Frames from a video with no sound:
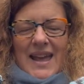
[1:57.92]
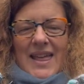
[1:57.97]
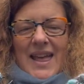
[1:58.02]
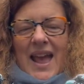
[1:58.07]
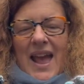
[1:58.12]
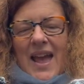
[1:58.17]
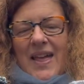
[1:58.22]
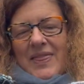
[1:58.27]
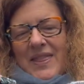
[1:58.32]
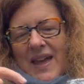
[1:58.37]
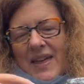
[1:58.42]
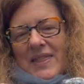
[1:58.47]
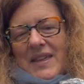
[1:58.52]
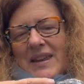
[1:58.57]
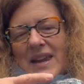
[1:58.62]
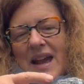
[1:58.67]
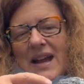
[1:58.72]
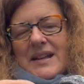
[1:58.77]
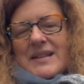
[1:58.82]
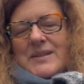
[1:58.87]
And then the
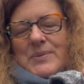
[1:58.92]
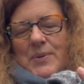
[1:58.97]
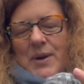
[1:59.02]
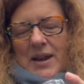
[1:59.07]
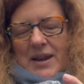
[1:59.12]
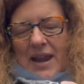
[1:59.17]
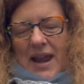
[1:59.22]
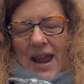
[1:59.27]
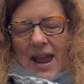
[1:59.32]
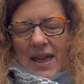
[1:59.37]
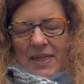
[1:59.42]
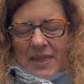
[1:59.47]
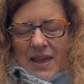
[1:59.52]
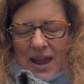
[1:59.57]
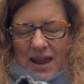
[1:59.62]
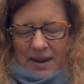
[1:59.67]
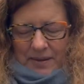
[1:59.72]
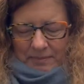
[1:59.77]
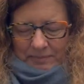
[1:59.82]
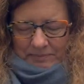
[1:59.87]
next one. And
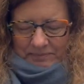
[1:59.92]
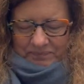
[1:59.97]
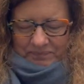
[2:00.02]
then